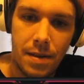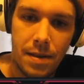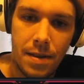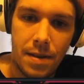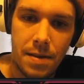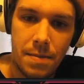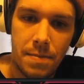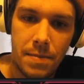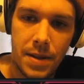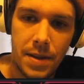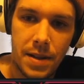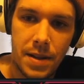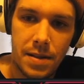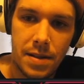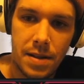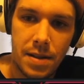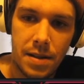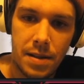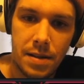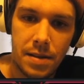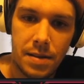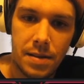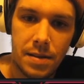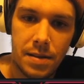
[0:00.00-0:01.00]
Yep, they
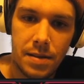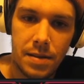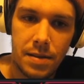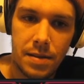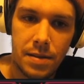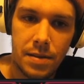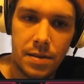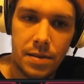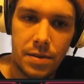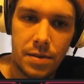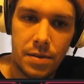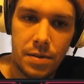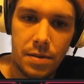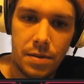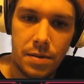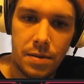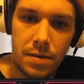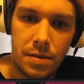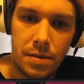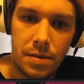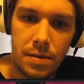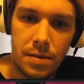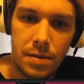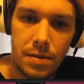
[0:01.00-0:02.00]
sack.
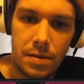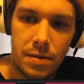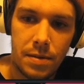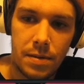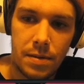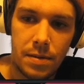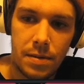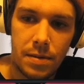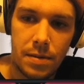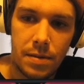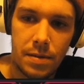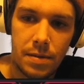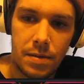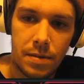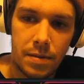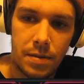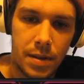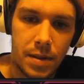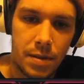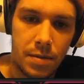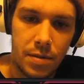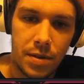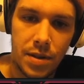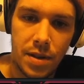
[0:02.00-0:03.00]
Sure.
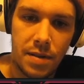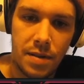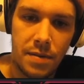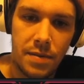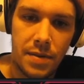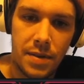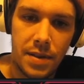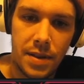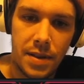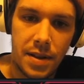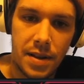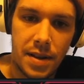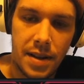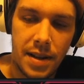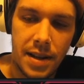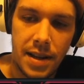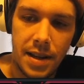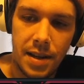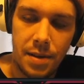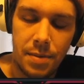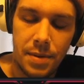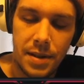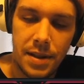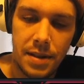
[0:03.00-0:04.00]
I was going for the
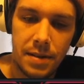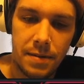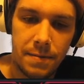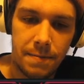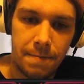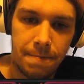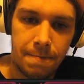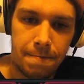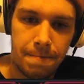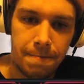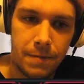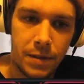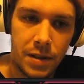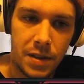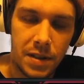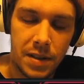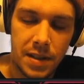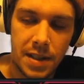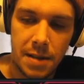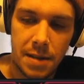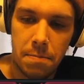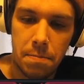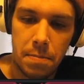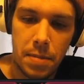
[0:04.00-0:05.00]
Knight anyway,
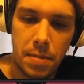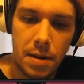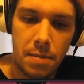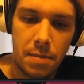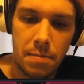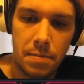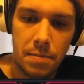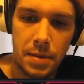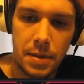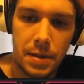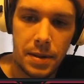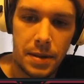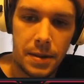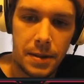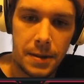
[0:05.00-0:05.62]
because of that pump.